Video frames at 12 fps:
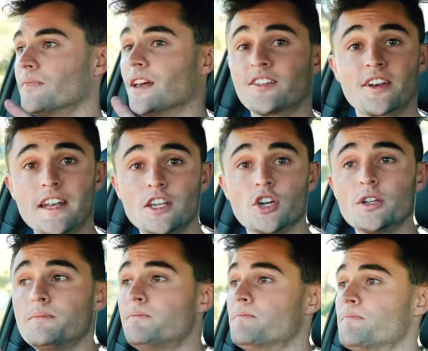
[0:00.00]
Is it any good?
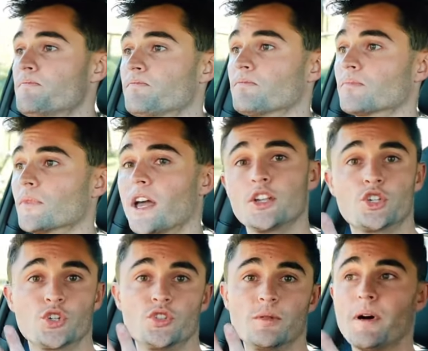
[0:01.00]
And
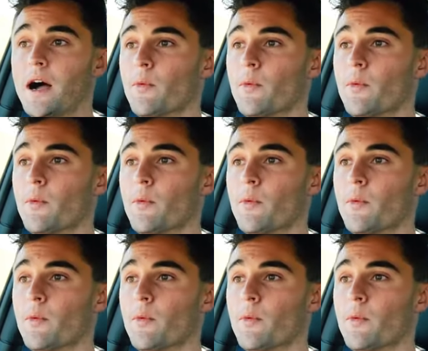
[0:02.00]
should you buy